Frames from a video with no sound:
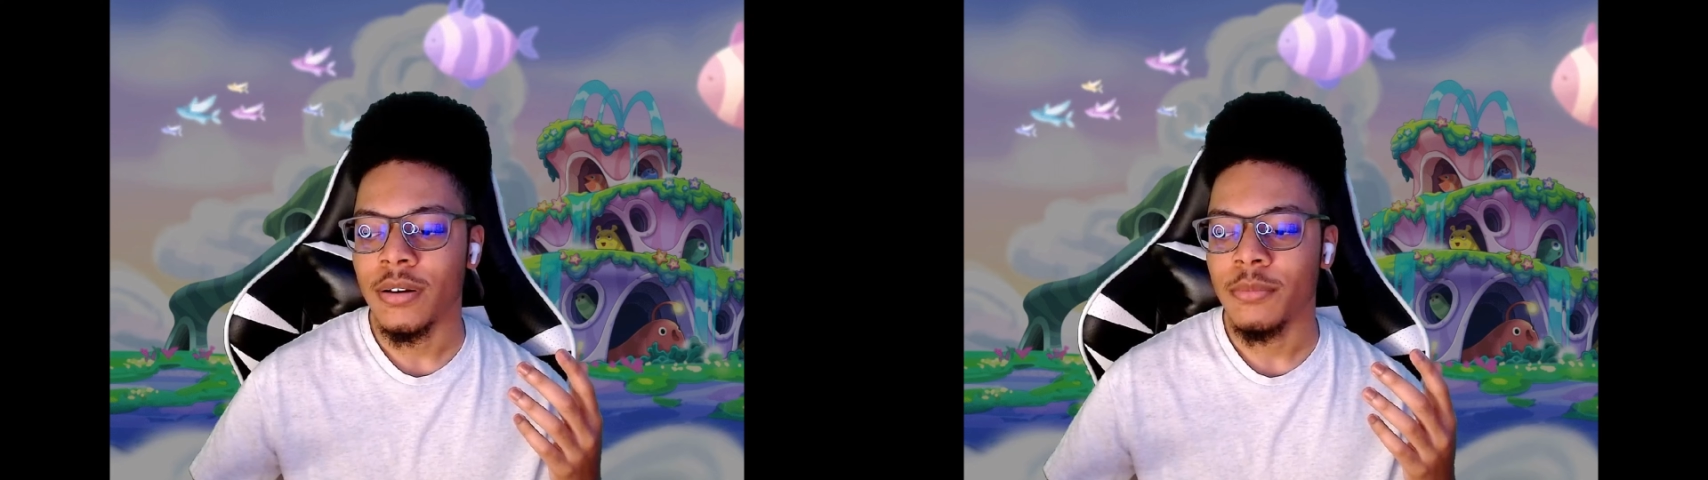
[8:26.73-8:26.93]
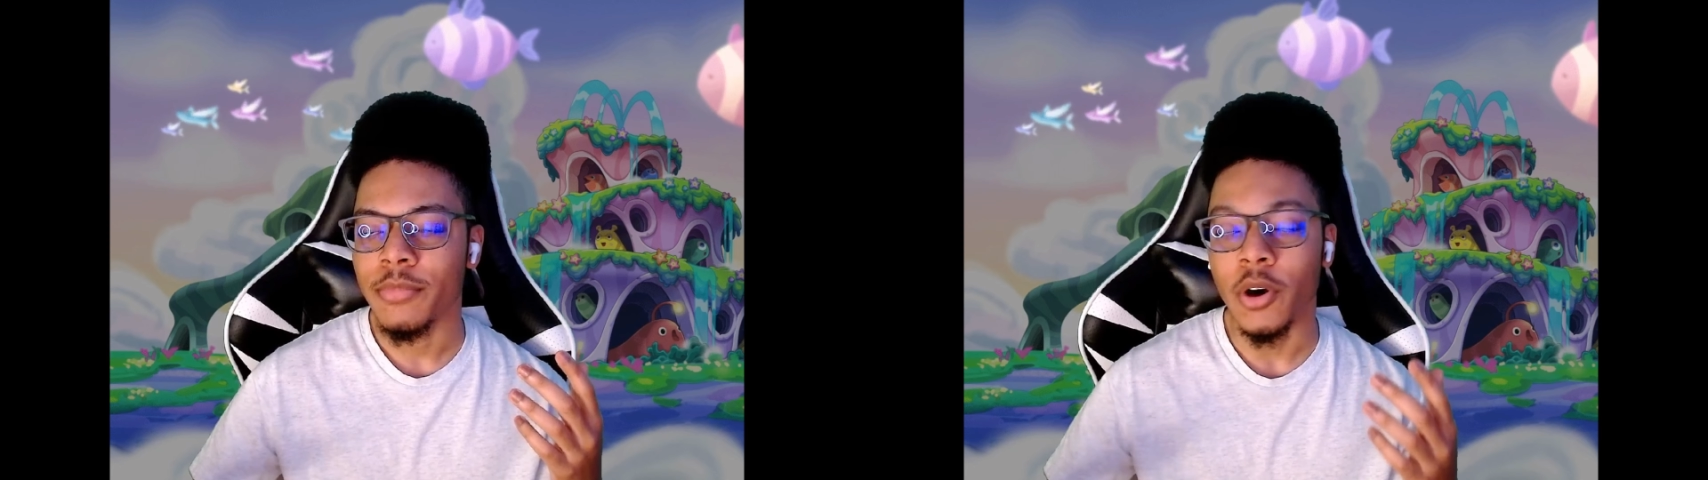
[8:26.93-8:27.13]

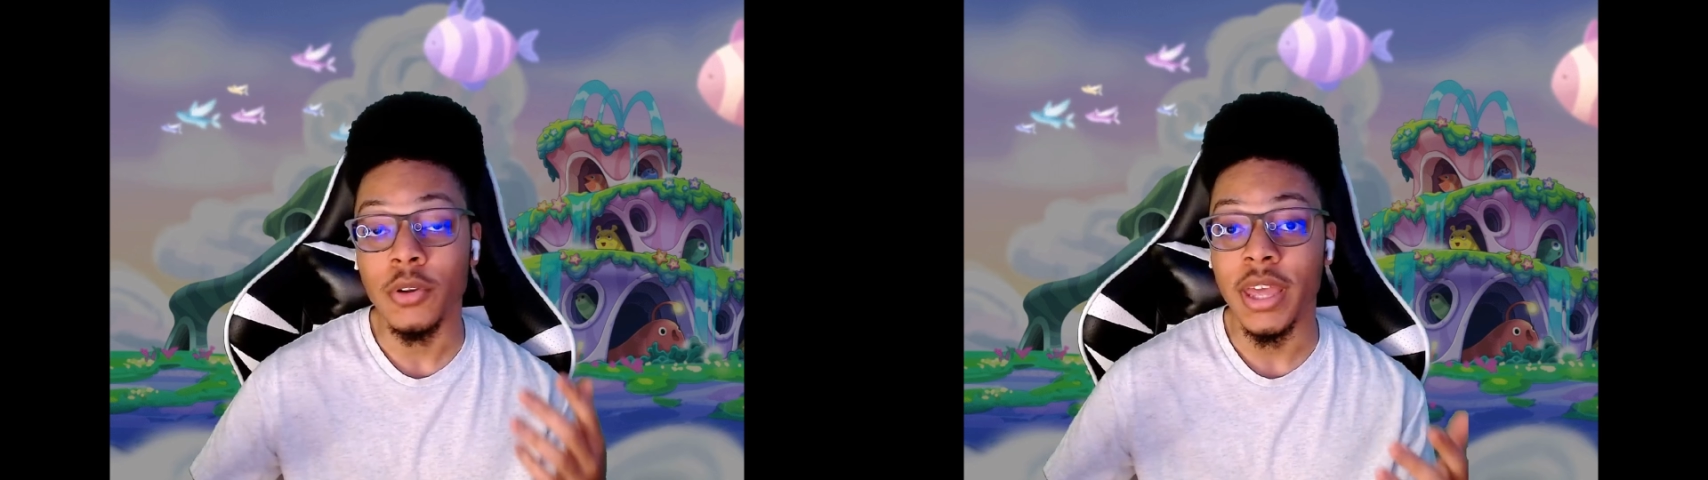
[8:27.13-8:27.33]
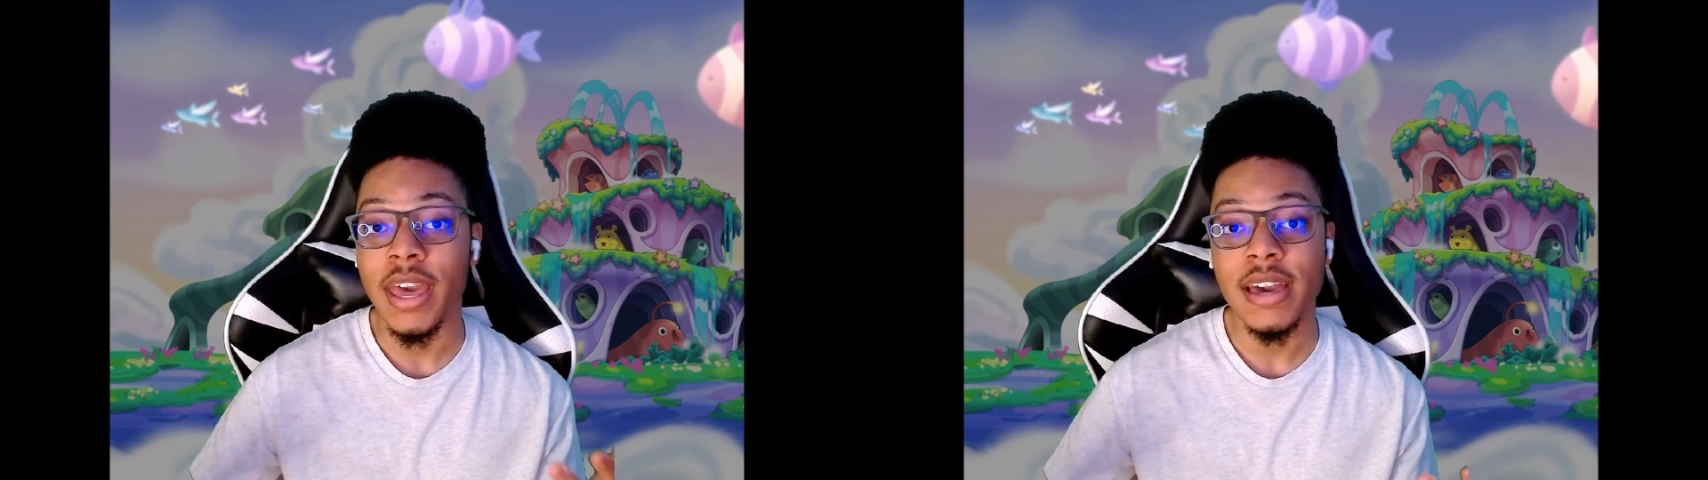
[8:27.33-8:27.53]
Both
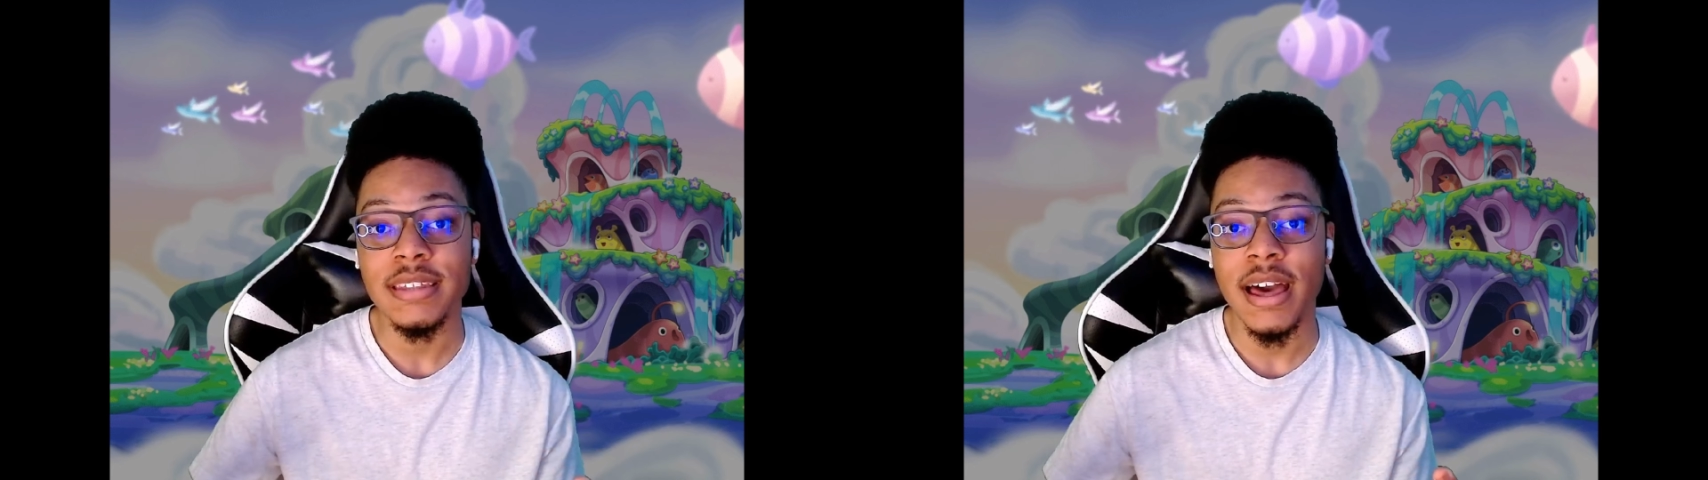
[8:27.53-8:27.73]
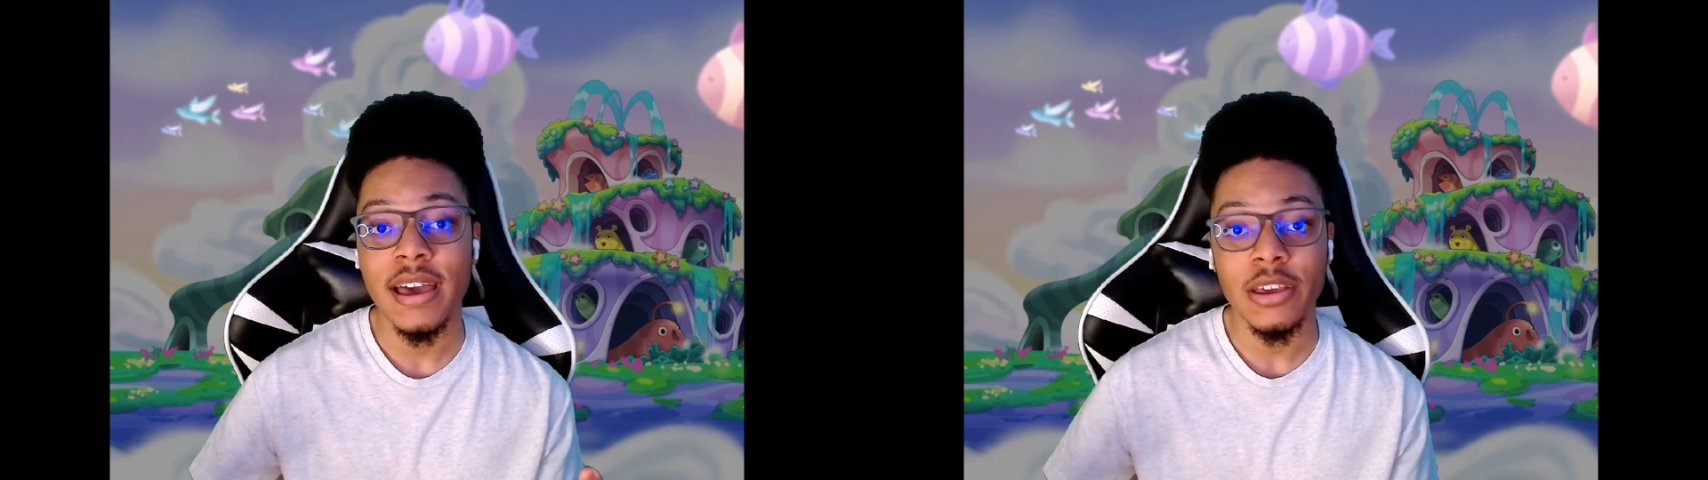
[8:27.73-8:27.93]
eggs
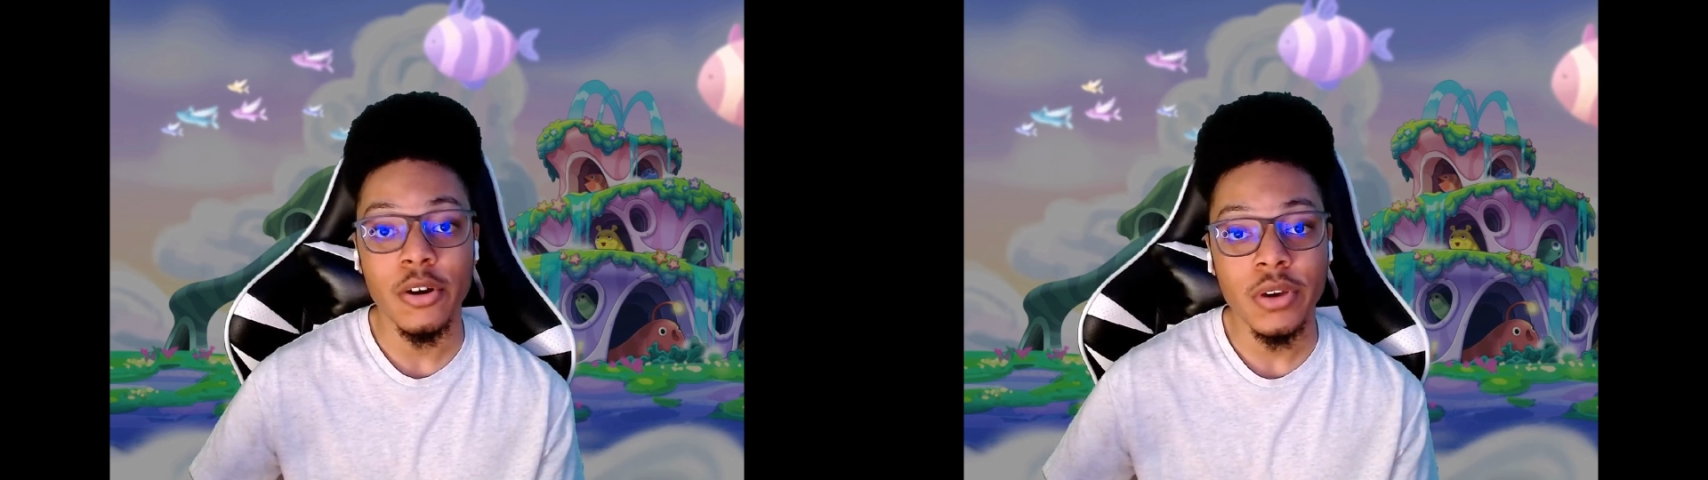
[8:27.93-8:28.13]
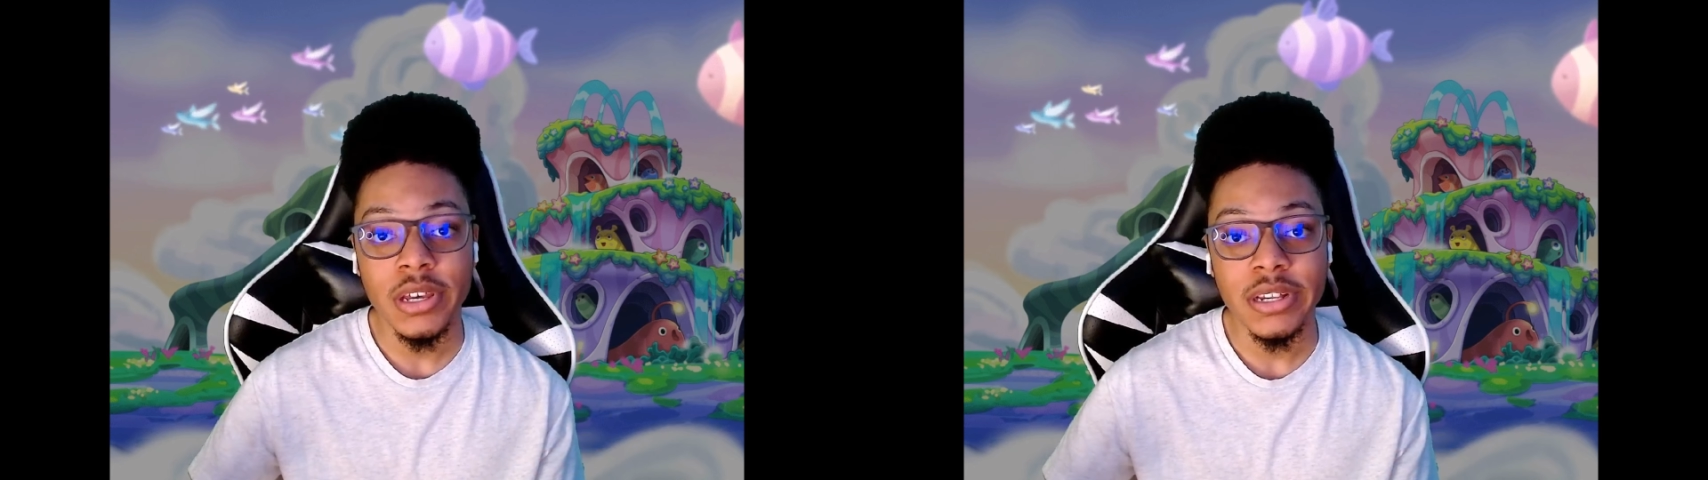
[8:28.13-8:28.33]
got
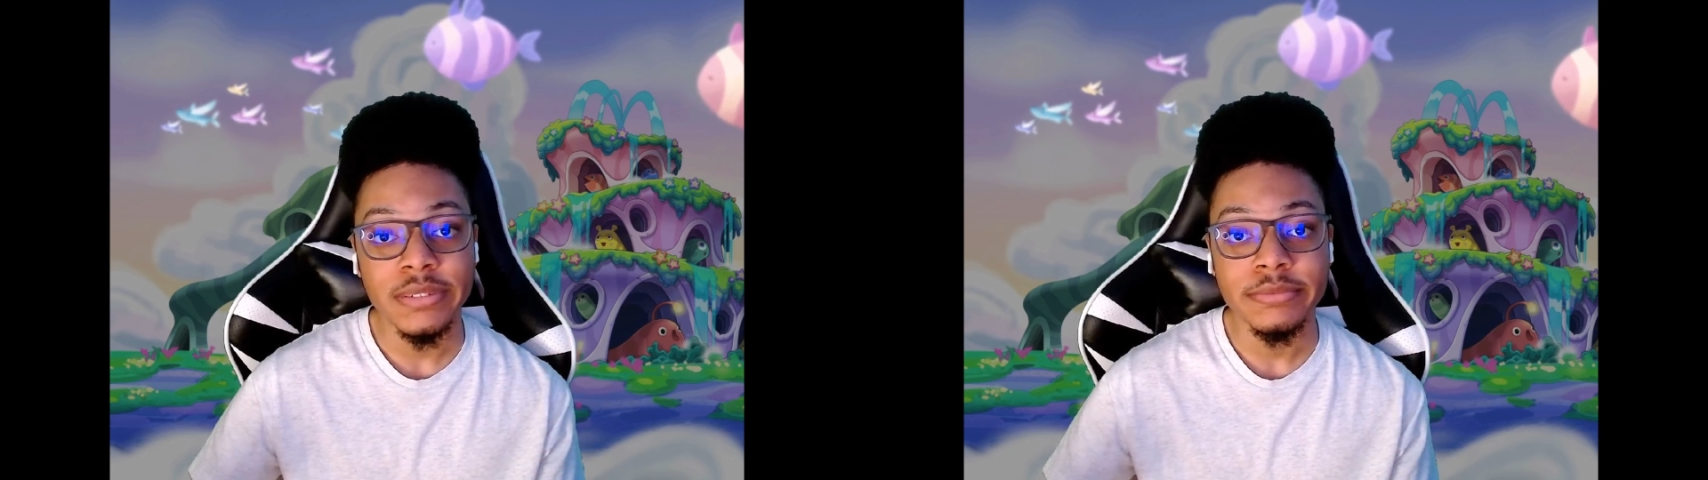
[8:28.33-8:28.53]
yolk in them.